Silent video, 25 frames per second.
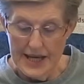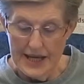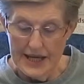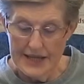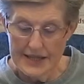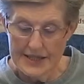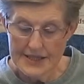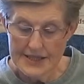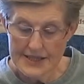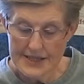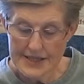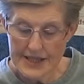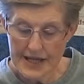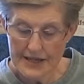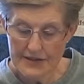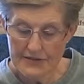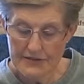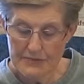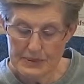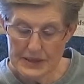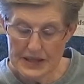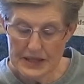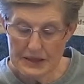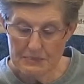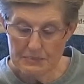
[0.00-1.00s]
Instead
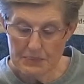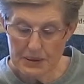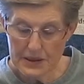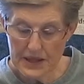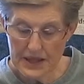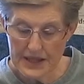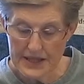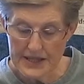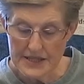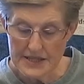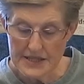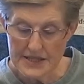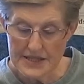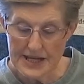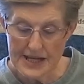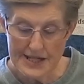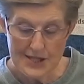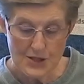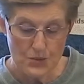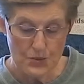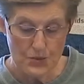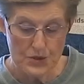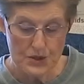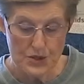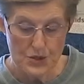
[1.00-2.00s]
of being placed,
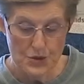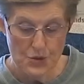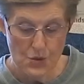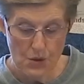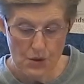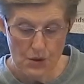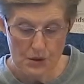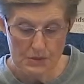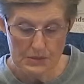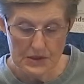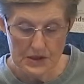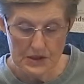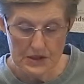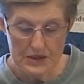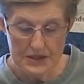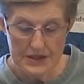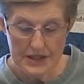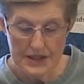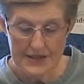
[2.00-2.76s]
as was normal,